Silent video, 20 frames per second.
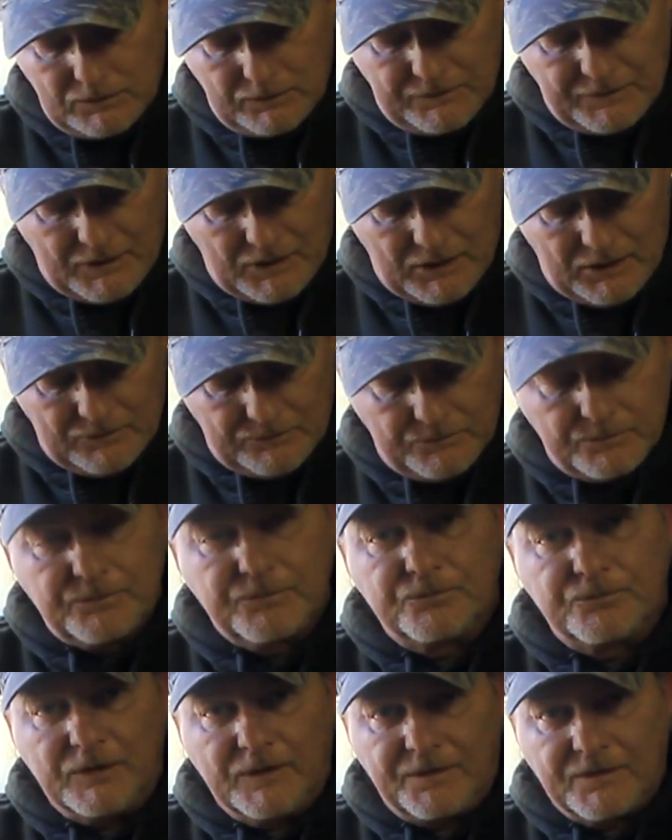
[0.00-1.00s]
the
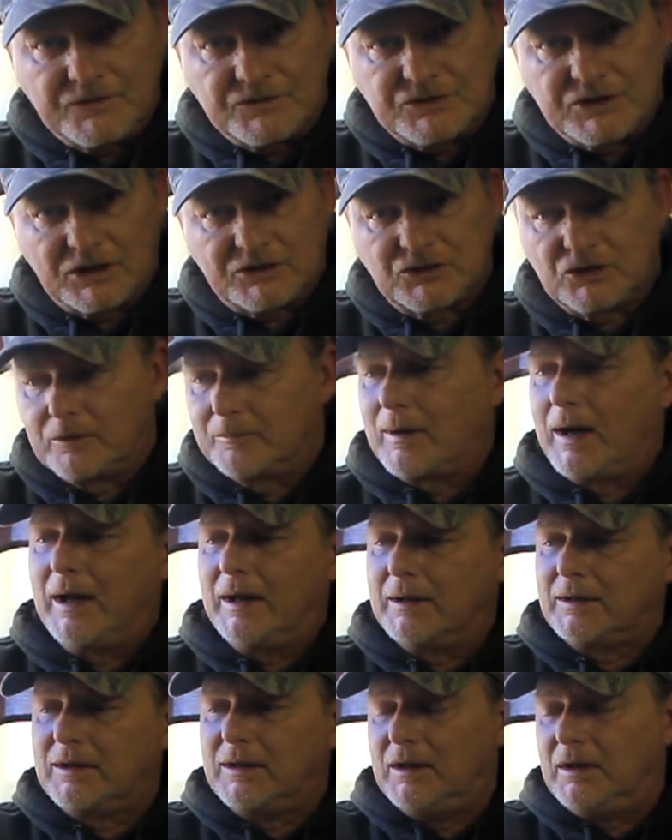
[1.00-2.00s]
5th and 6th
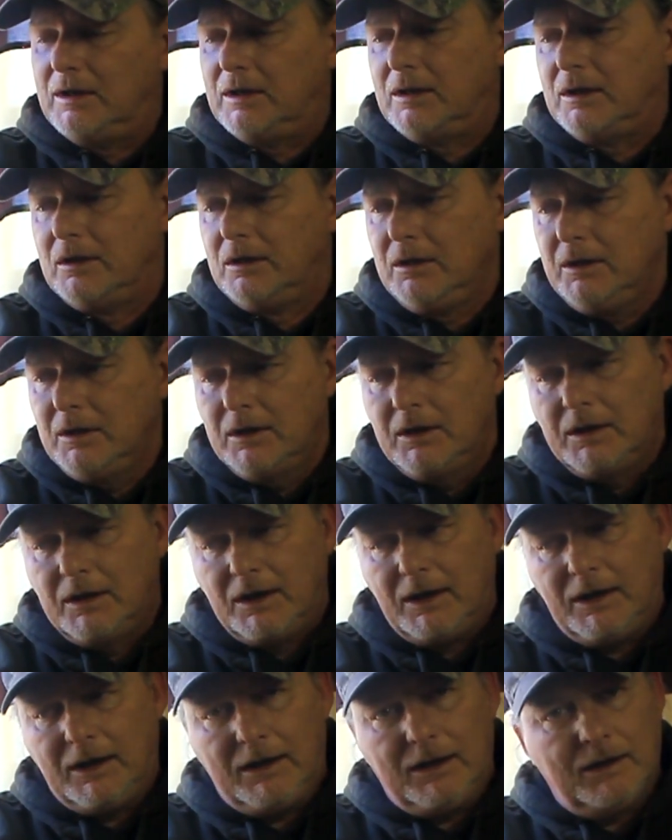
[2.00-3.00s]
harmonic here
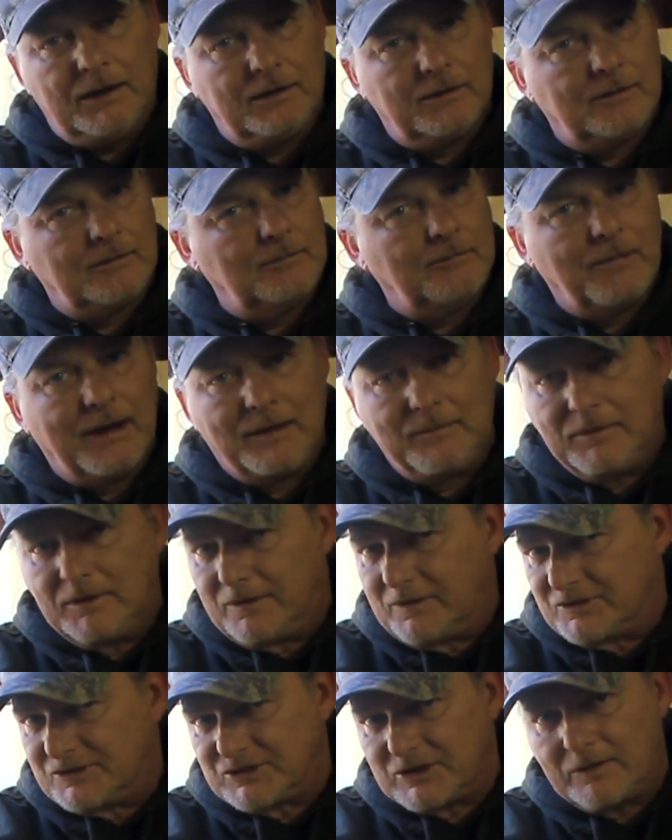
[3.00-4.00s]
and maybe
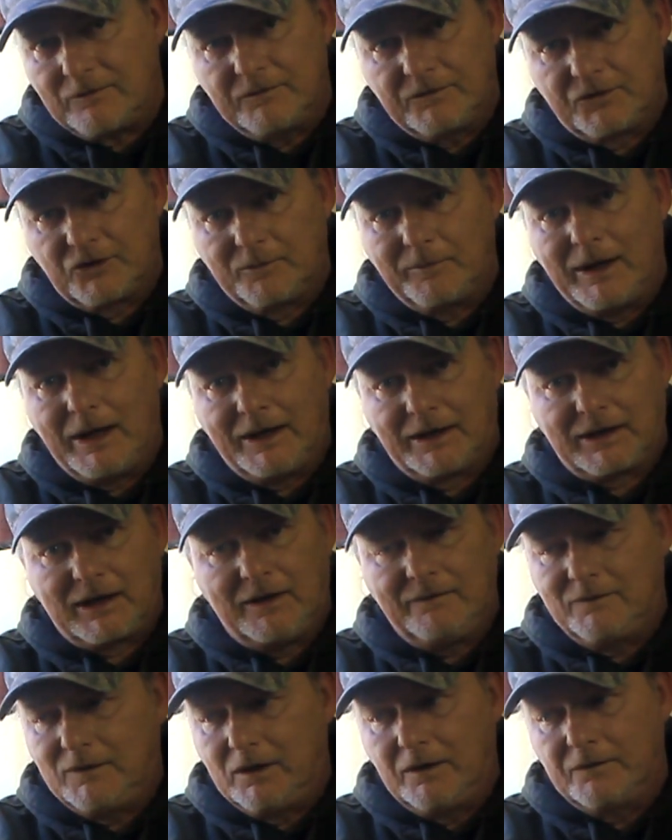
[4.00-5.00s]
the 7th harmonic
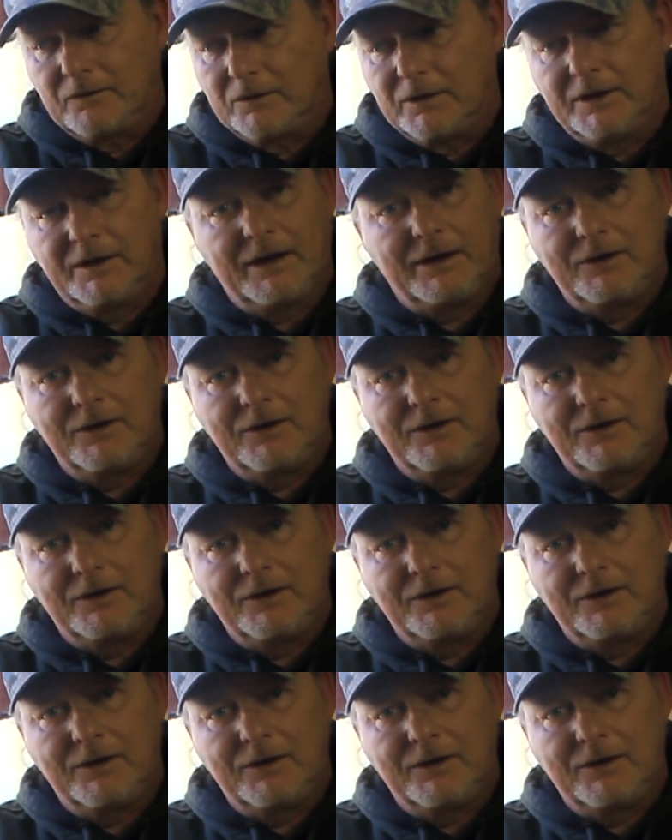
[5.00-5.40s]
on the other end.